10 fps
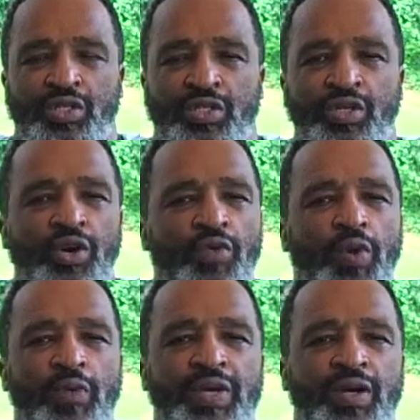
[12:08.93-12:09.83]
Lord,
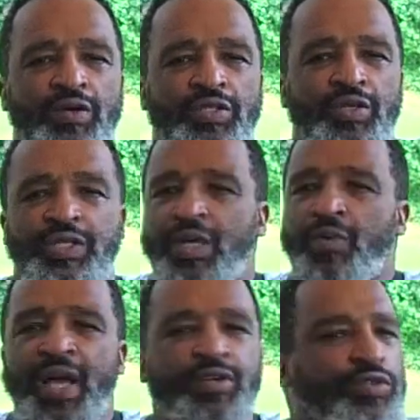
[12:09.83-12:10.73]
what are we going to do? He said,
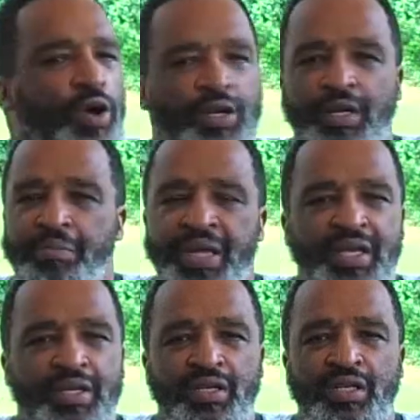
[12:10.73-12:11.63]
why are you talking to
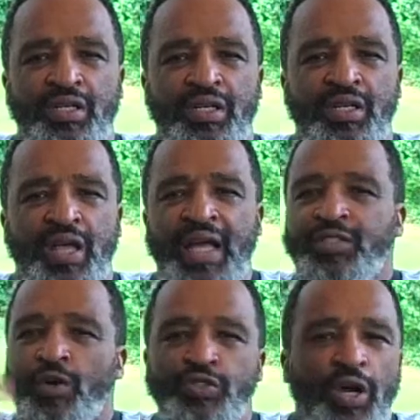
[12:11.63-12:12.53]
me? I
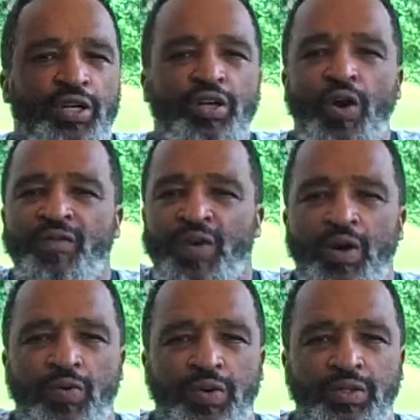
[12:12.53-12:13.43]
told y'all to go
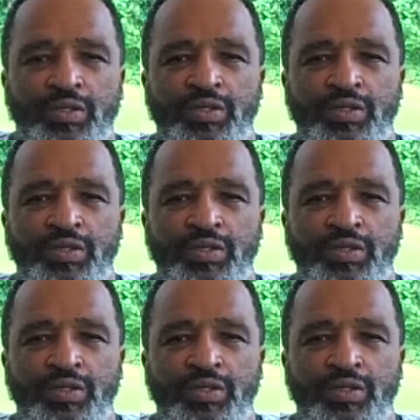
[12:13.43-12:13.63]
forward.